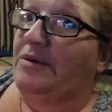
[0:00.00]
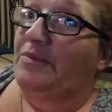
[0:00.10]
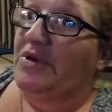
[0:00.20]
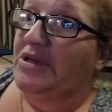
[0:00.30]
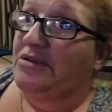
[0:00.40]

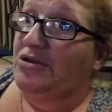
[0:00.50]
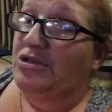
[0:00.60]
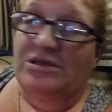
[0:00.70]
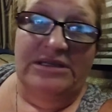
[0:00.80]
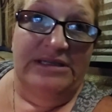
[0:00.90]
because they're
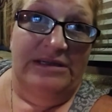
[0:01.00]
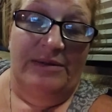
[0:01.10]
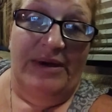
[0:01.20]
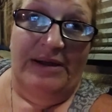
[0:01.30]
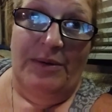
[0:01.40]
just going to sit in the
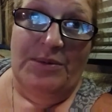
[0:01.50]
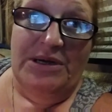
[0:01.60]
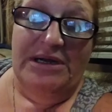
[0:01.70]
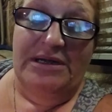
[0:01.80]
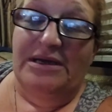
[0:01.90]
back of my
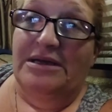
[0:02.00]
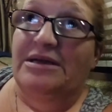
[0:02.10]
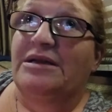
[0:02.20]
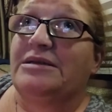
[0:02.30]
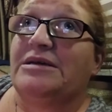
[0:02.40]
mind, and
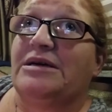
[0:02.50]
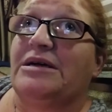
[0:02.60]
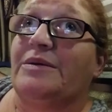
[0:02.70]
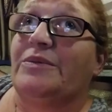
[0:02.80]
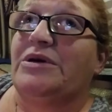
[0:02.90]

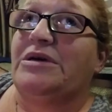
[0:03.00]
anytime